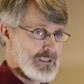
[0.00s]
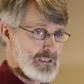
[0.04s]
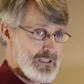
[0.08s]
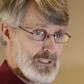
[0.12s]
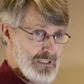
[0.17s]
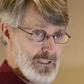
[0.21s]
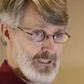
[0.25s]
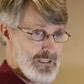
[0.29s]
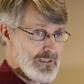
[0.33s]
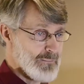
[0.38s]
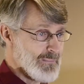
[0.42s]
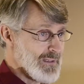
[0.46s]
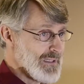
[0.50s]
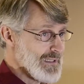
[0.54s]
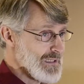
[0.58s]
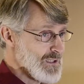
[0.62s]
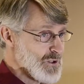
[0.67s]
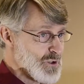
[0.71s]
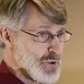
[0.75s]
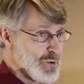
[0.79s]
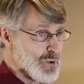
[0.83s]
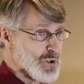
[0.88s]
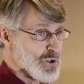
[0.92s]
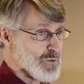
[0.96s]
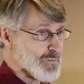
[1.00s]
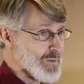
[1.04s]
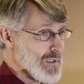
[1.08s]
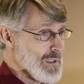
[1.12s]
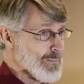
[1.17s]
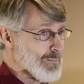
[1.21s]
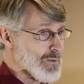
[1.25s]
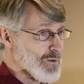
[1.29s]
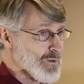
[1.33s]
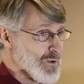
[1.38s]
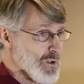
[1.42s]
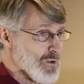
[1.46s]
killing many Jewish
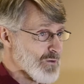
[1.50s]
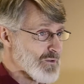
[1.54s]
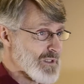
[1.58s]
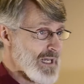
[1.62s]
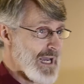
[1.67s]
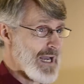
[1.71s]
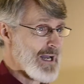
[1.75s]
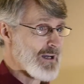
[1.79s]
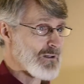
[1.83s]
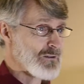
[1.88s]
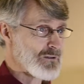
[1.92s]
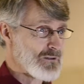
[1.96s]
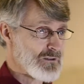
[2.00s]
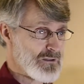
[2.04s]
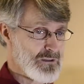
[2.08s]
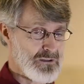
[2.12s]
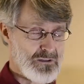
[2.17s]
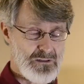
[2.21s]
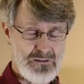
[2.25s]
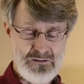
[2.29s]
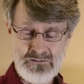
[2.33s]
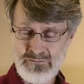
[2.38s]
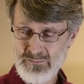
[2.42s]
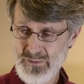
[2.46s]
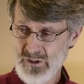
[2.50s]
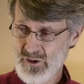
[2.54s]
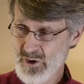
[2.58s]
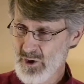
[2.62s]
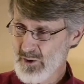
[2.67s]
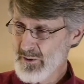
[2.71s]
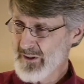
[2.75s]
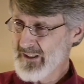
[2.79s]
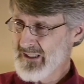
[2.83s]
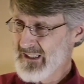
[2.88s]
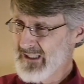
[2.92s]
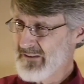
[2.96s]
people, no doubt, but
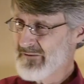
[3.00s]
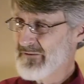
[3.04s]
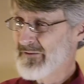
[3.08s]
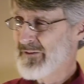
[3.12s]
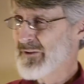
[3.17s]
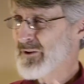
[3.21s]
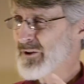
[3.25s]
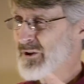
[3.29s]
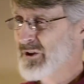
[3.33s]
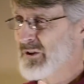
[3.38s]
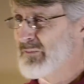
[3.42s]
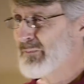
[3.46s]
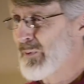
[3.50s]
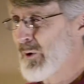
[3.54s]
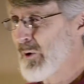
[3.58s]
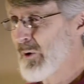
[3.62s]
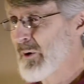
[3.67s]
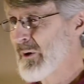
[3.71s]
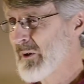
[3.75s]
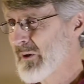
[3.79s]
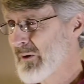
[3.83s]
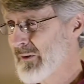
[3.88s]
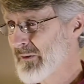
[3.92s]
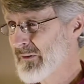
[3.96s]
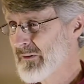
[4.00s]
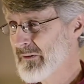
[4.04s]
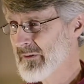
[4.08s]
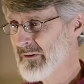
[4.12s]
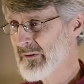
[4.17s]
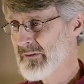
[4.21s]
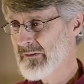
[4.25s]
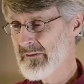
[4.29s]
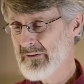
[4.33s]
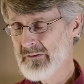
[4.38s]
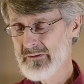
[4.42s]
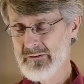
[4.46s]
going in for the spoils.